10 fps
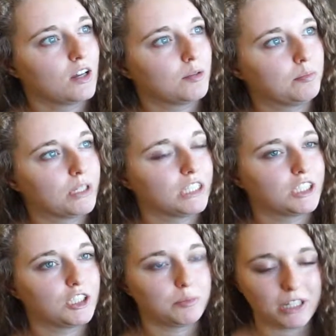But
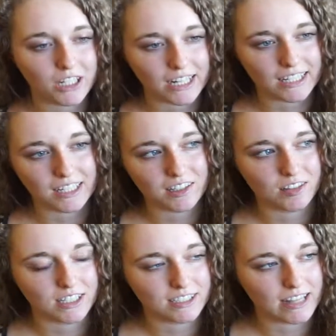Spirit
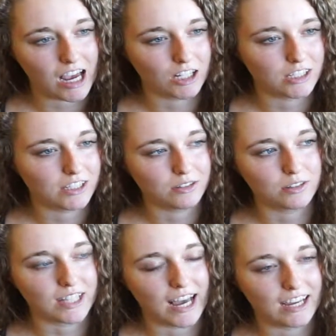is telling
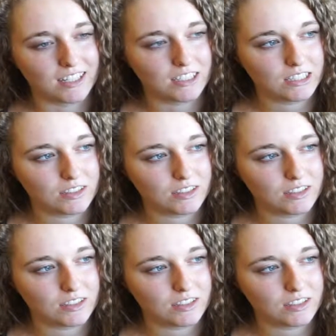you that,